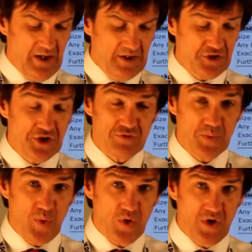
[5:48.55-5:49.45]
So you can
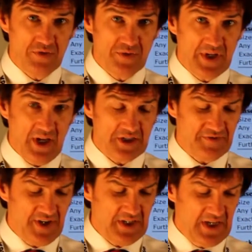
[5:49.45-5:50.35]
report on
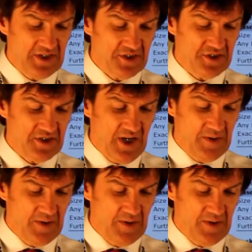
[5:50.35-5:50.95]
reclassified cases,